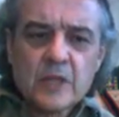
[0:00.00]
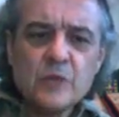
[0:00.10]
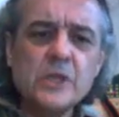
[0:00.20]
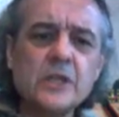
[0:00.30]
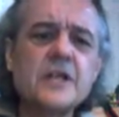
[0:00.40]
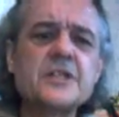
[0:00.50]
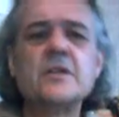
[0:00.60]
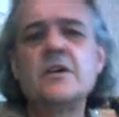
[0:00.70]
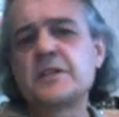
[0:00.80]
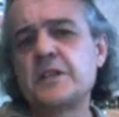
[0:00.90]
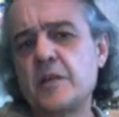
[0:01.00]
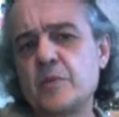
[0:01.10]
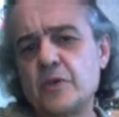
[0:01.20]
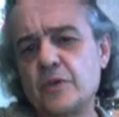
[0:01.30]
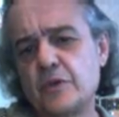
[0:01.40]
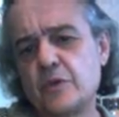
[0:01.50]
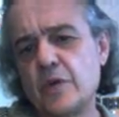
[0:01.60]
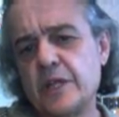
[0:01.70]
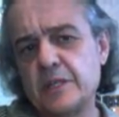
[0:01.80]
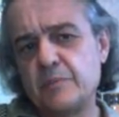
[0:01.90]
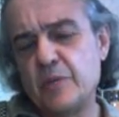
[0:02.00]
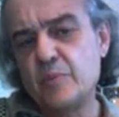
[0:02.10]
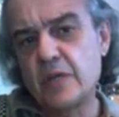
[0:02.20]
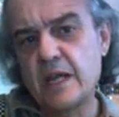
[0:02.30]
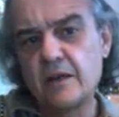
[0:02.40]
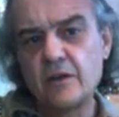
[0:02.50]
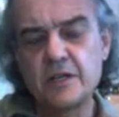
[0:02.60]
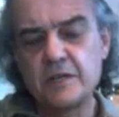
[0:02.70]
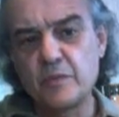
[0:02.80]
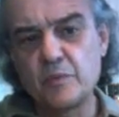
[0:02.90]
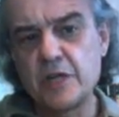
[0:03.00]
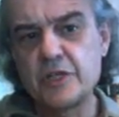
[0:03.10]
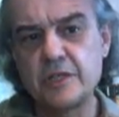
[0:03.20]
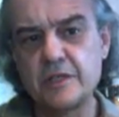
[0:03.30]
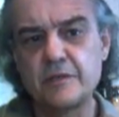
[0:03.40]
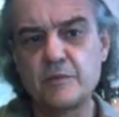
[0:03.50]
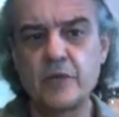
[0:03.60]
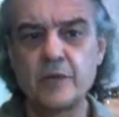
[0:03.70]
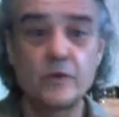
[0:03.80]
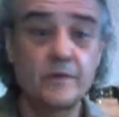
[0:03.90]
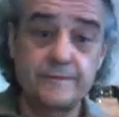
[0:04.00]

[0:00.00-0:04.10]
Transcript: I realized a long time ago that the way that people catalog information in their brain, well,